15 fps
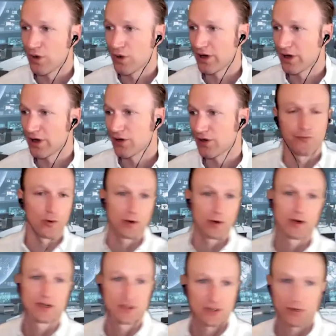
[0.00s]
where
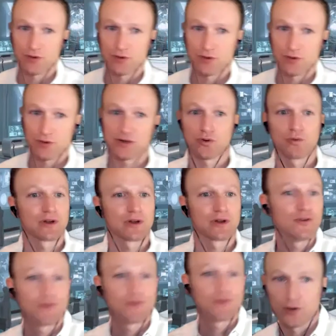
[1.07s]
forests are threatened or where
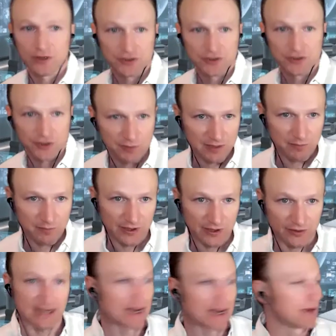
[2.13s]
new forests are being
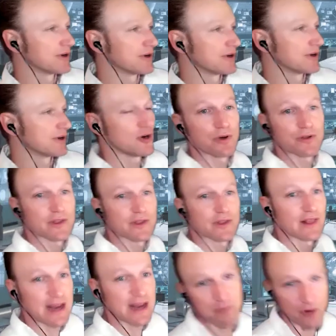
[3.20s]
built and i want to know where the
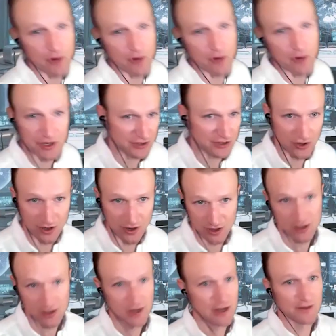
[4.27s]
land projects are